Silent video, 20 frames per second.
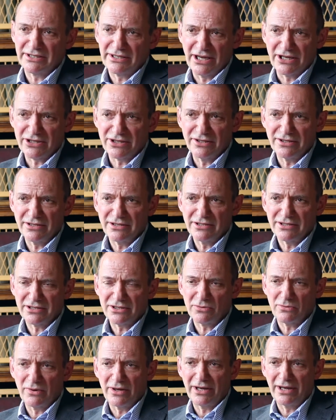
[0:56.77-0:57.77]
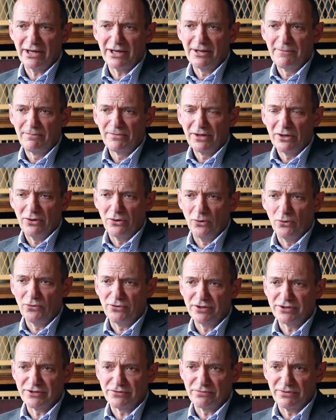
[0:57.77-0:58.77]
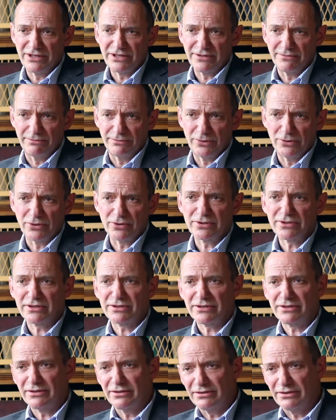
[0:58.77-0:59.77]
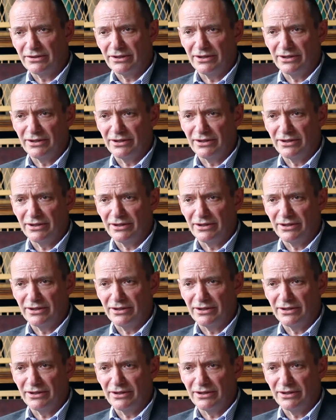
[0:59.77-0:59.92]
sessions where authors of recent books